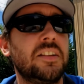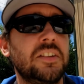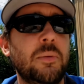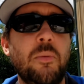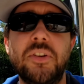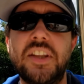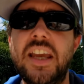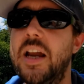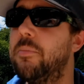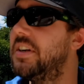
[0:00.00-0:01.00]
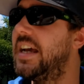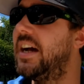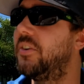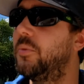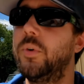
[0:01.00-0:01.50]
me put the camera
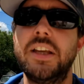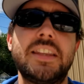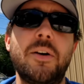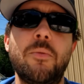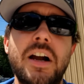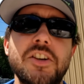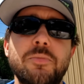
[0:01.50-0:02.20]
down. We'll get that wire.